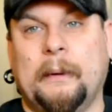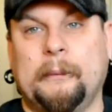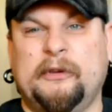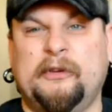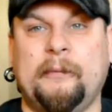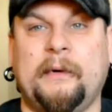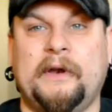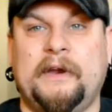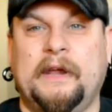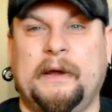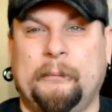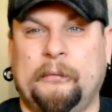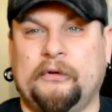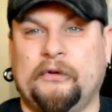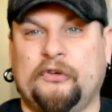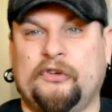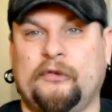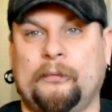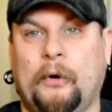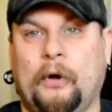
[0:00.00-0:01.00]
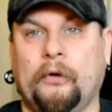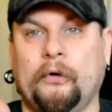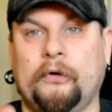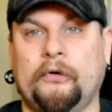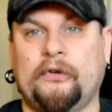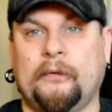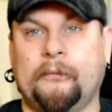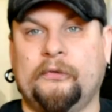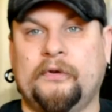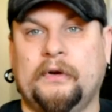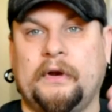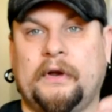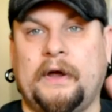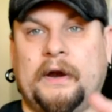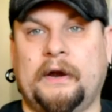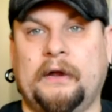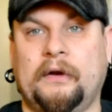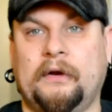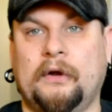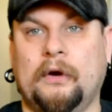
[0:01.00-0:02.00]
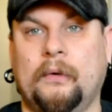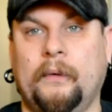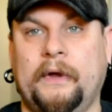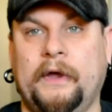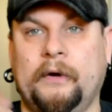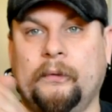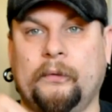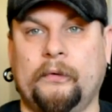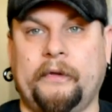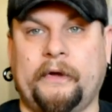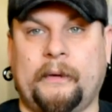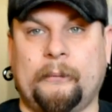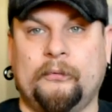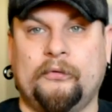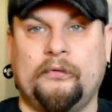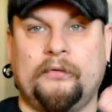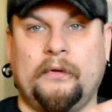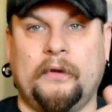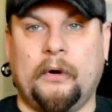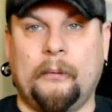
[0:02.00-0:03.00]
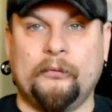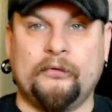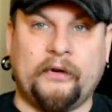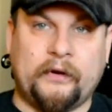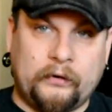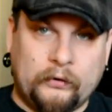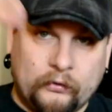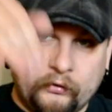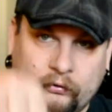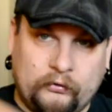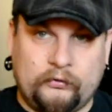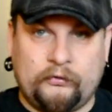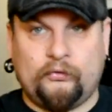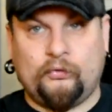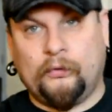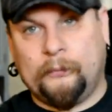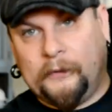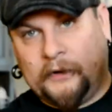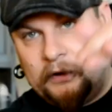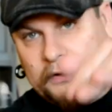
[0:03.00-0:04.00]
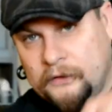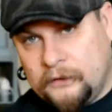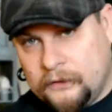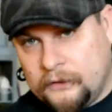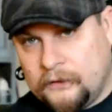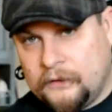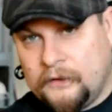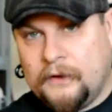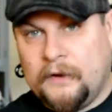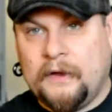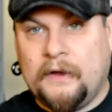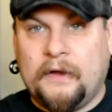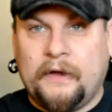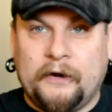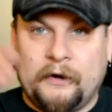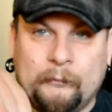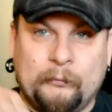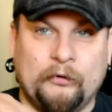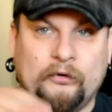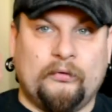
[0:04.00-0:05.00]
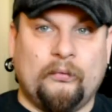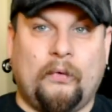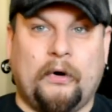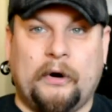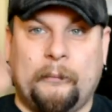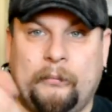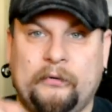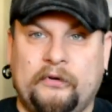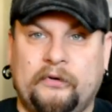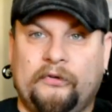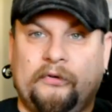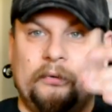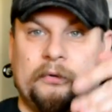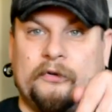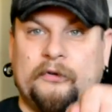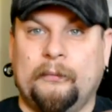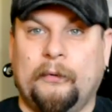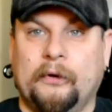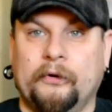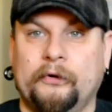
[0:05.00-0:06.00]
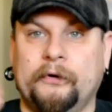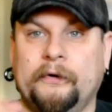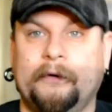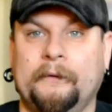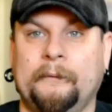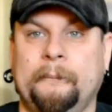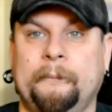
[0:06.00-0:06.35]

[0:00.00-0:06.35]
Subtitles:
Same idea, but just smaller. So I'm just going to kind of go inward, like almost like you're swimming and you're pushing water, but just do it smaller.